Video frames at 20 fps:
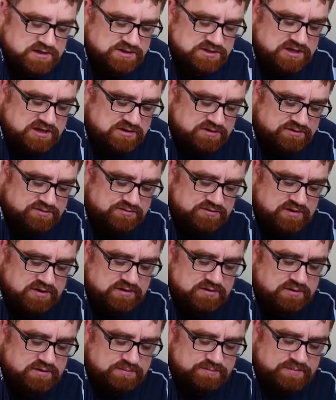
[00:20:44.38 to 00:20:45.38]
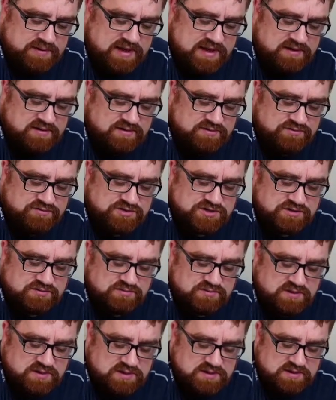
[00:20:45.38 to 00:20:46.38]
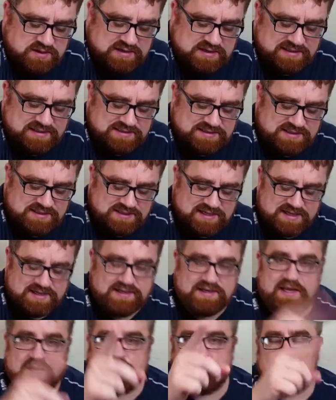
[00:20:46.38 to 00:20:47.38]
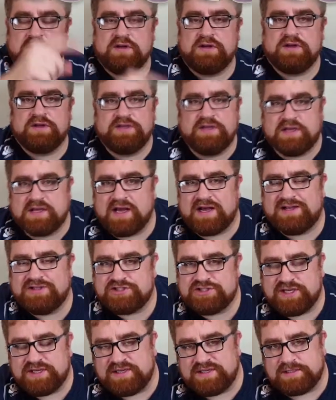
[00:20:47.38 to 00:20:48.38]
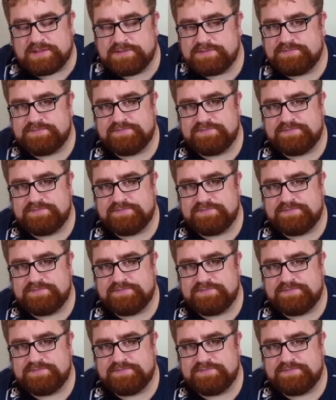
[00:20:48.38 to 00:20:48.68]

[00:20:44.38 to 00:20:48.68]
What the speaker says: So I got a pen and 2 glances. Now, you can't jink.